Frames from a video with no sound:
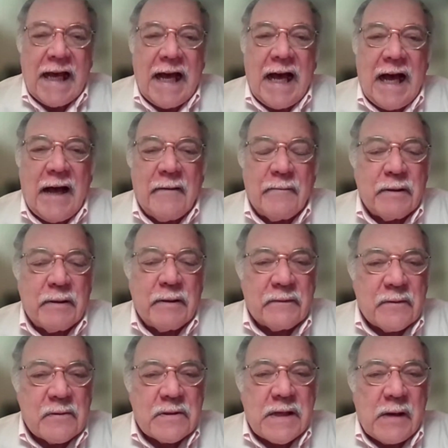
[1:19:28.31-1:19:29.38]
But
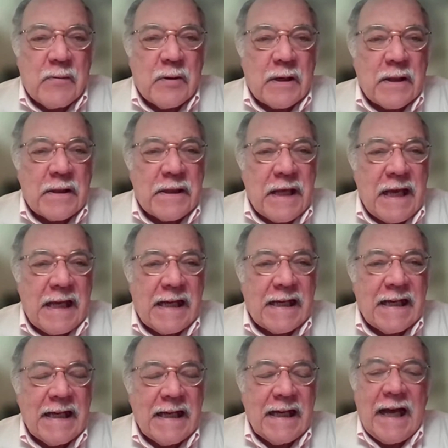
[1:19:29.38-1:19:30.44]
first, I want to thank
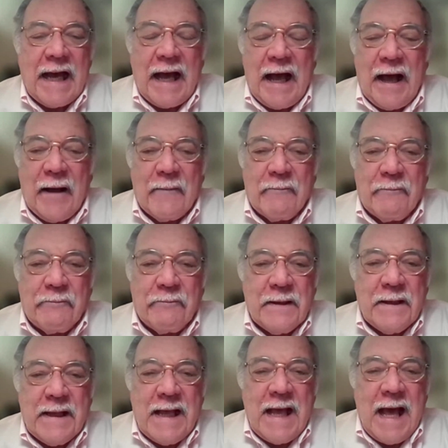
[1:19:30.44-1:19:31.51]

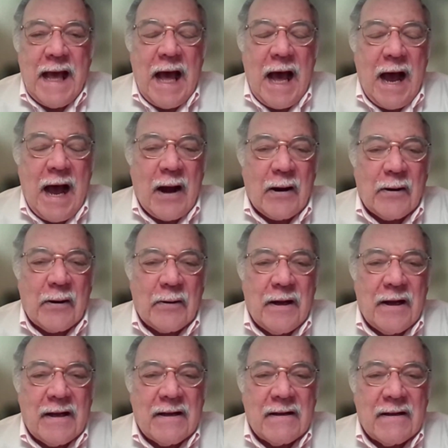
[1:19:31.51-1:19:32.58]

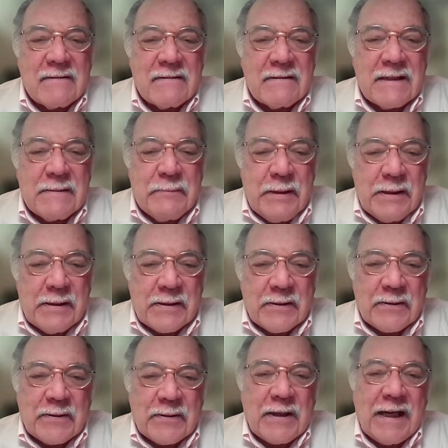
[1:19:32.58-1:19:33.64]
our
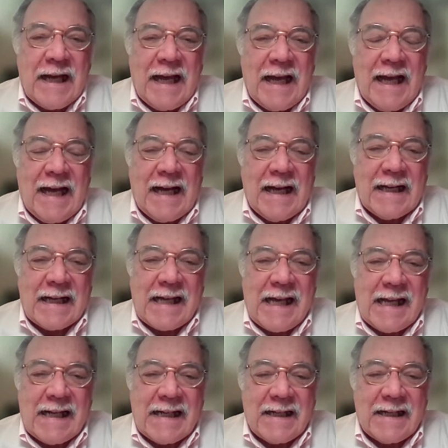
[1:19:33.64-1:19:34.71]
speaker
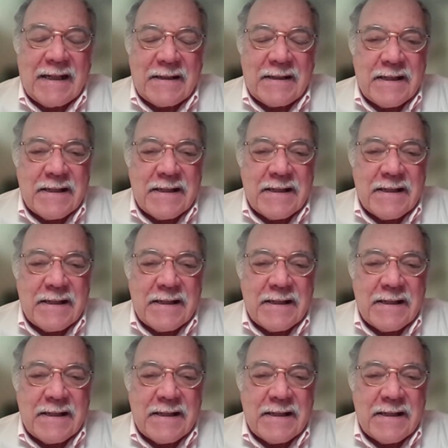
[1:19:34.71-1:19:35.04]
and